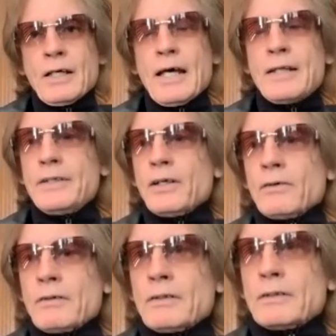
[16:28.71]
And, you
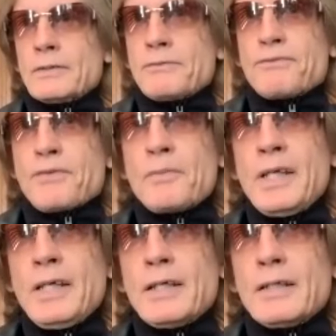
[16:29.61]
know, for
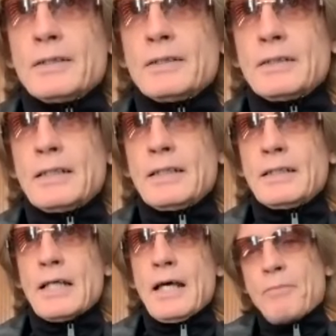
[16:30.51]
me,
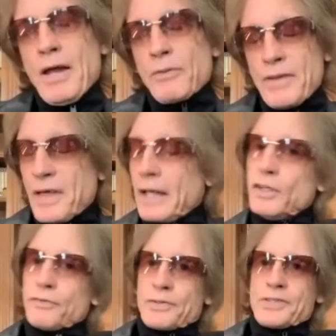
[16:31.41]
and by the way,
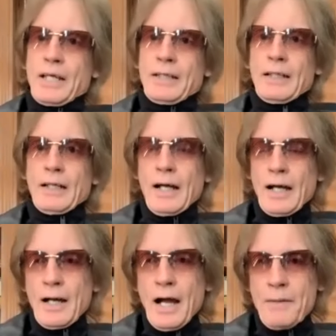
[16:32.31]
thank you for saying
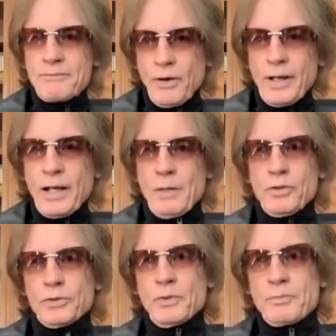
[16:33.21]
that. I'm very
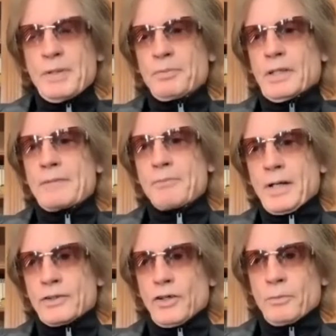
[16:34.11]
humbled when people like
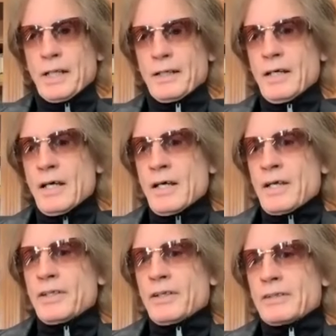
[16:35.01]
my guitar playing.
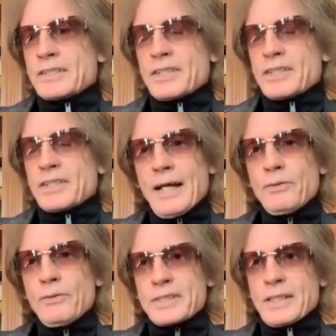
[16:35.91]
You know, it's interesting.
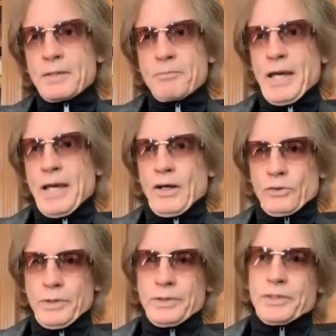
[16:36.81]
I always get
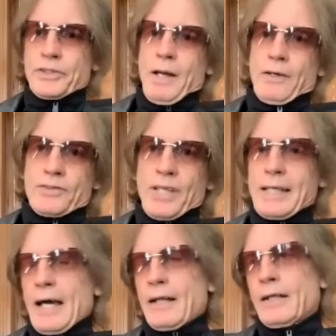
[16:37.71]
compared with the shredders. I
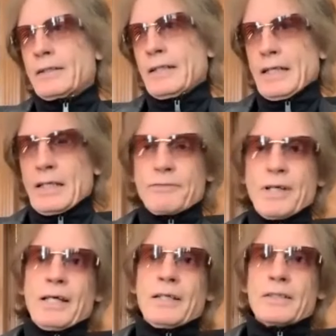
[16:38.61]
get it, the
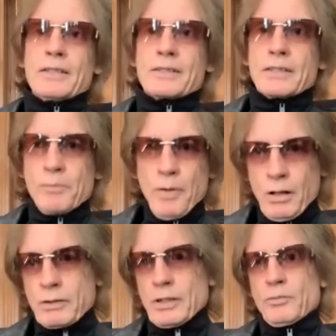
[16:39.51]
Ingves and the
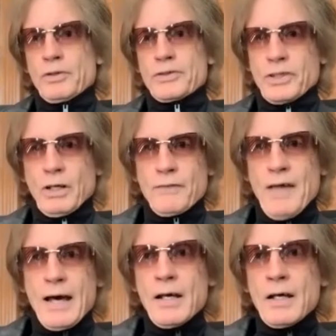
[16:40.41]
Paul Gilberts and all
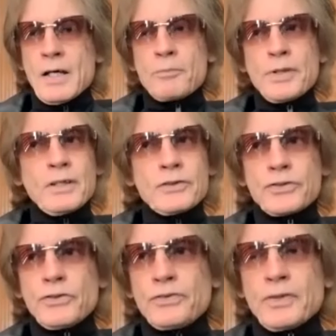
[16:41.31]
that. But, you know,
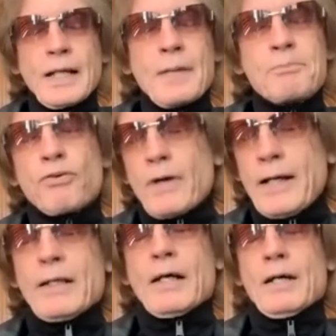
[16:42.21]
truthfully, and I pray
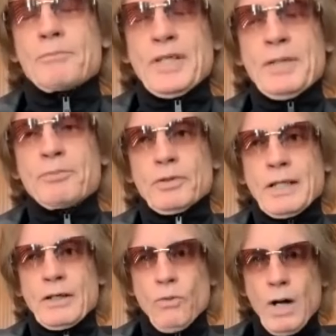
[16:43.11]
to God people
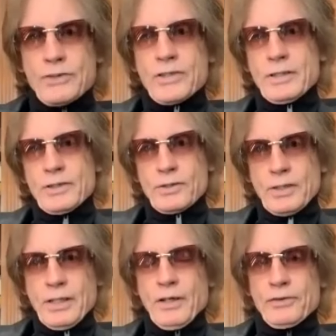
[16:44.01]
that are watching this
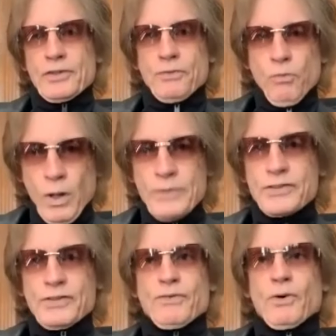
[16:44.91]
hear this
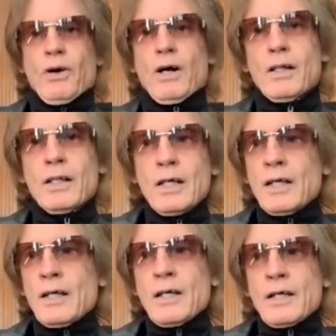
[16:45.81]
once and for all.
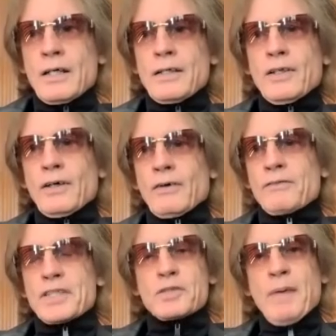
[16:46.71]
You know,
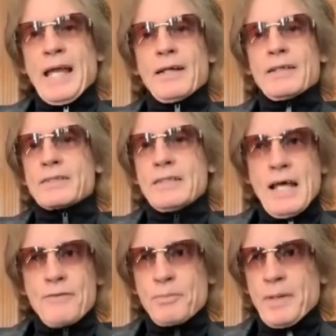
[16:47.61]
this band has
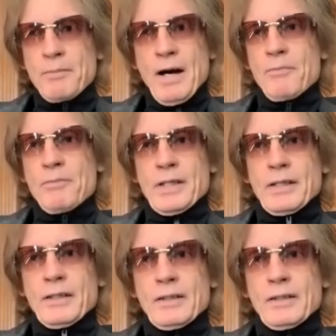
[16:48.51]
never been about me.